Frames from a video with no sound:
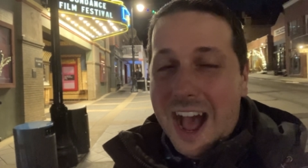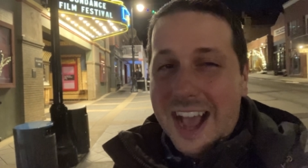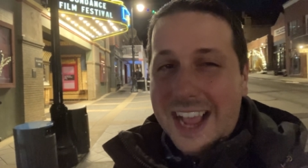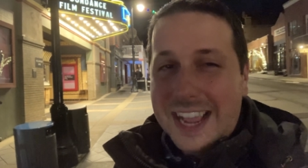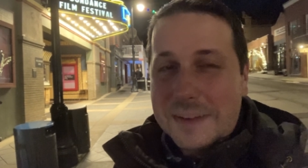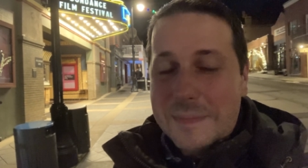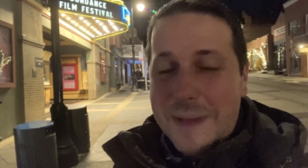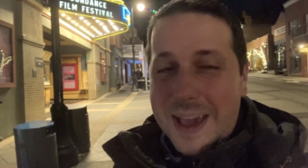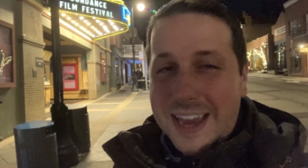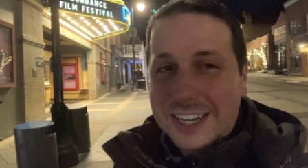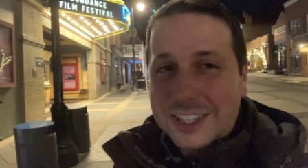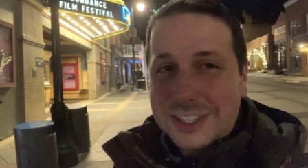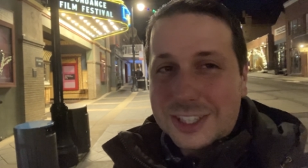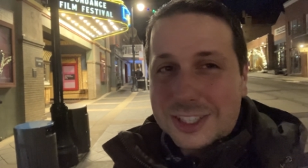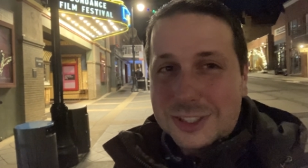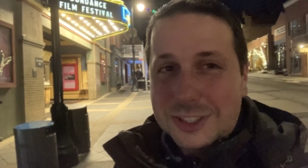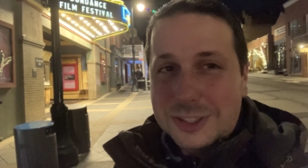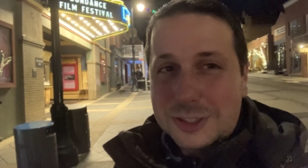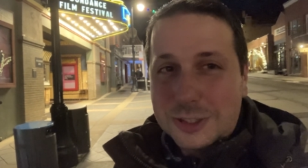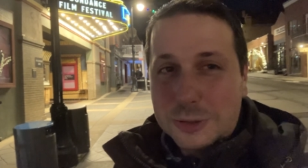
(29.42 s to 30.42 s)
it
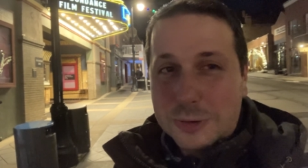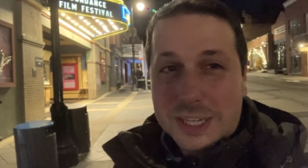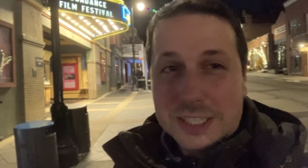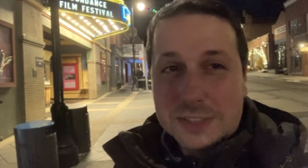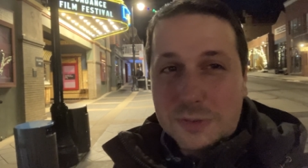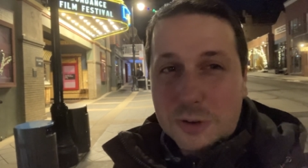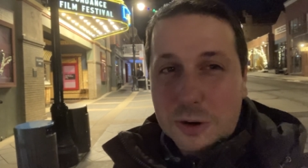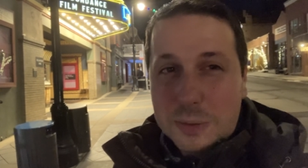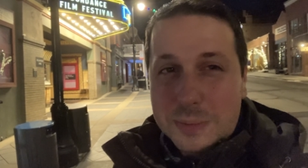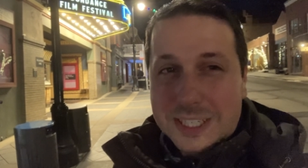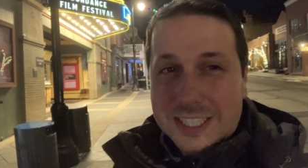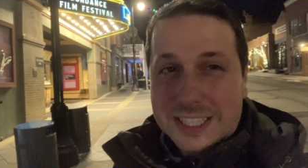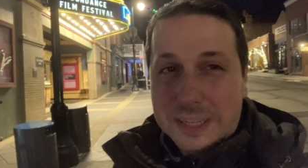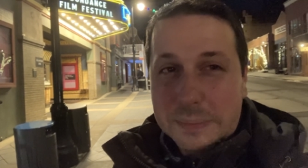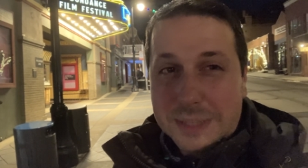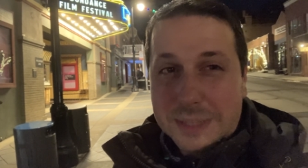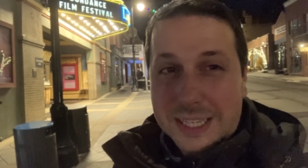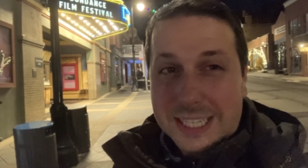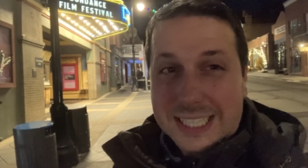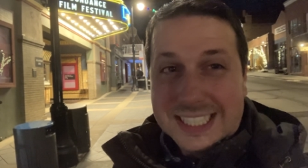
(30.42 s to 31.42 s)
manages to transform into
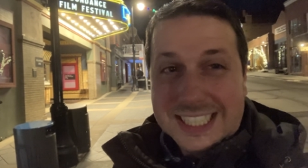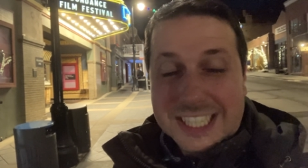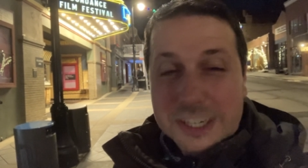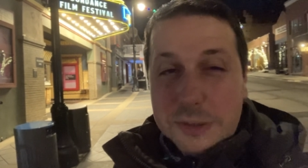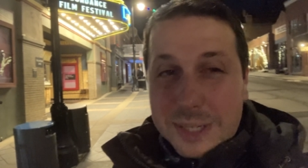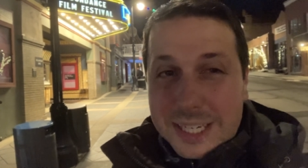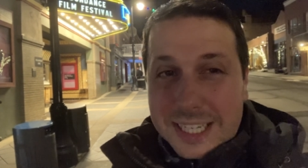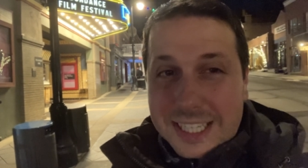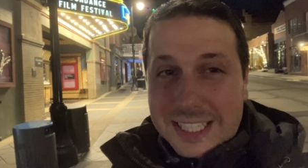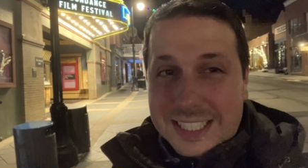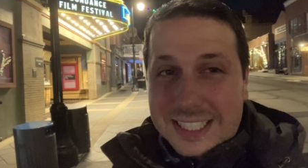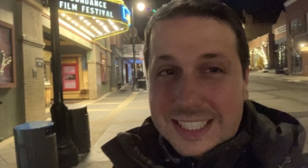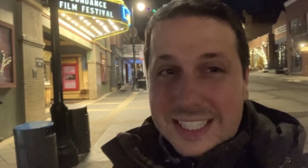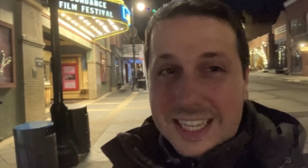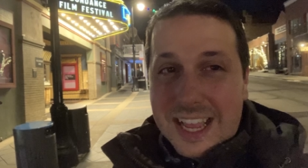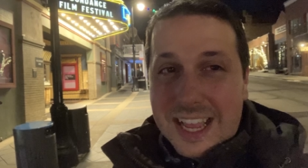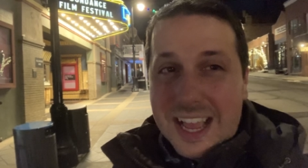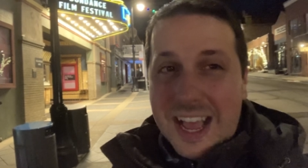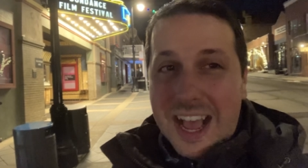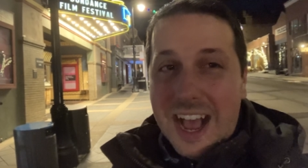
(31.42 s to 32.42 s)
something serious
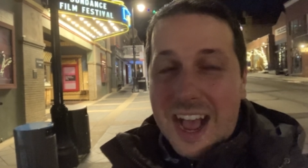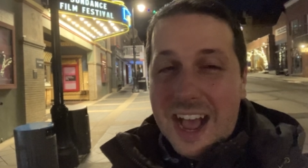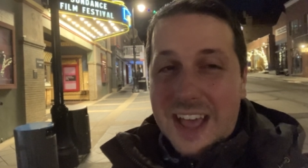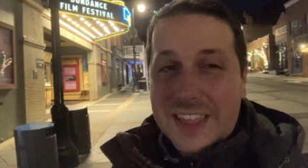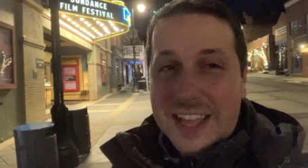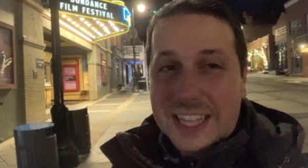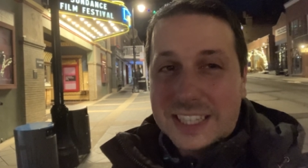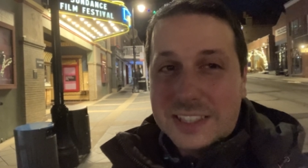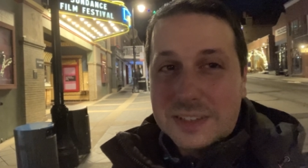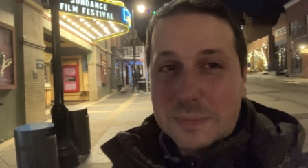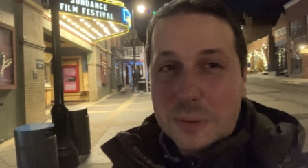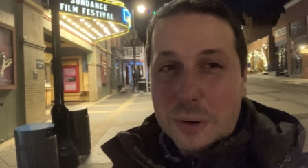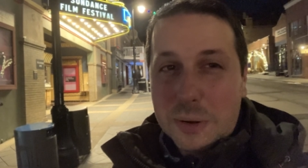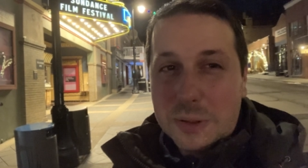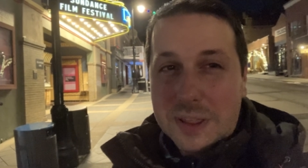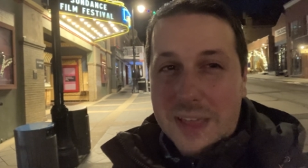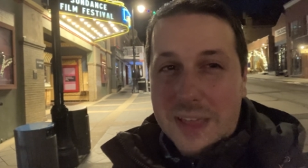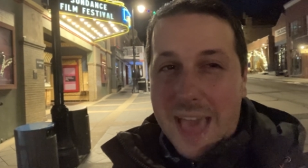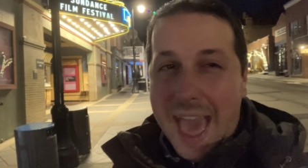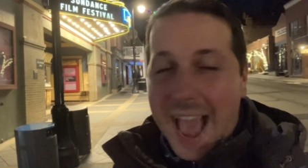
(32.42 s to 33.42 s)
uh, that's
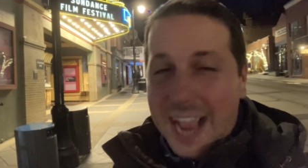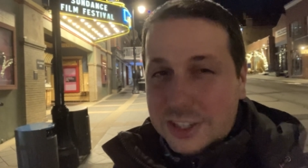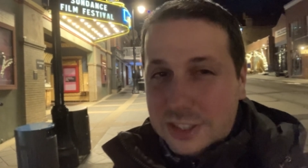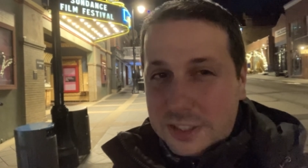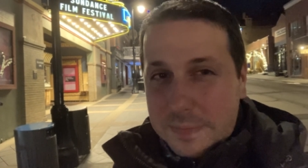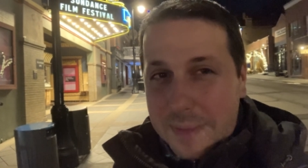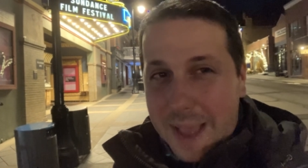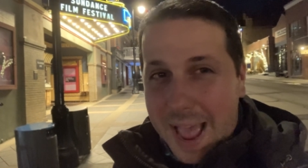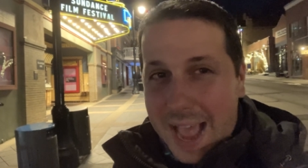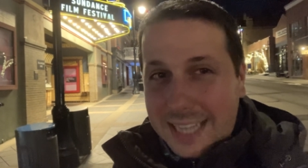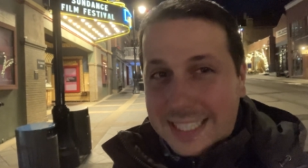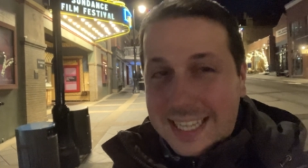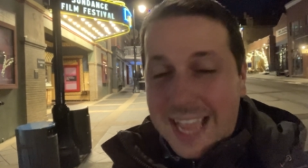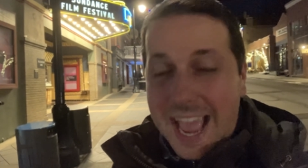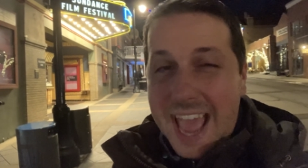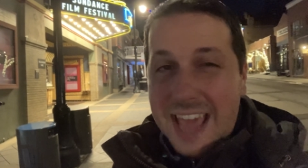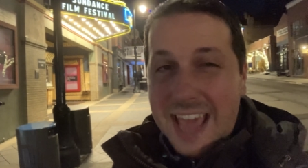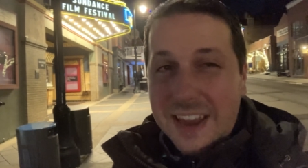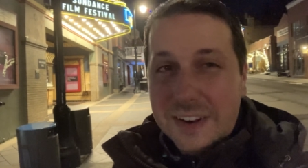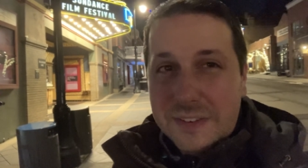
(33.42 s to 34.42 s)
both action-packed
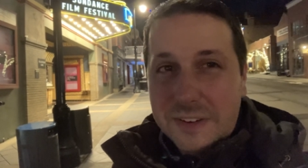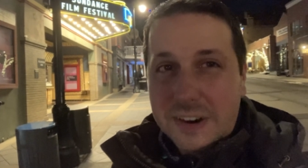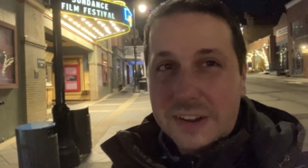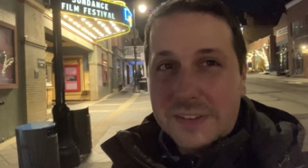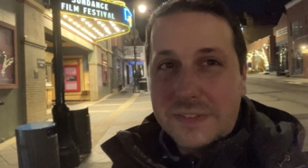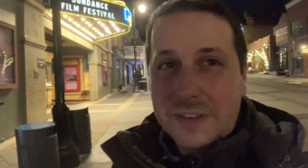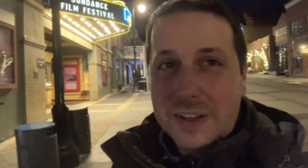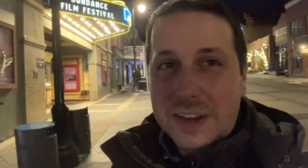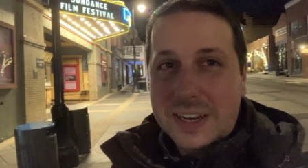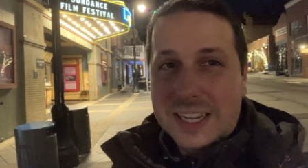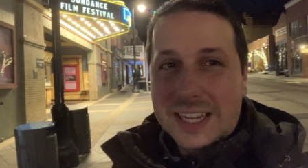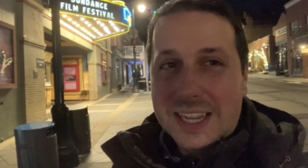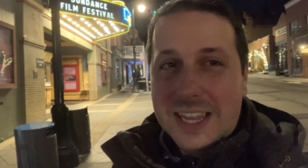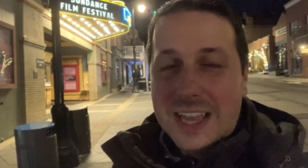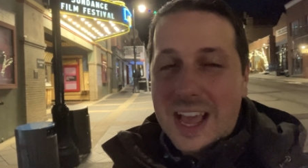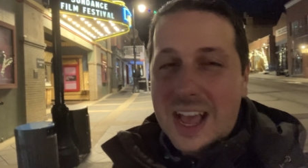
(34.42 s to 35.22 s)
and very funny,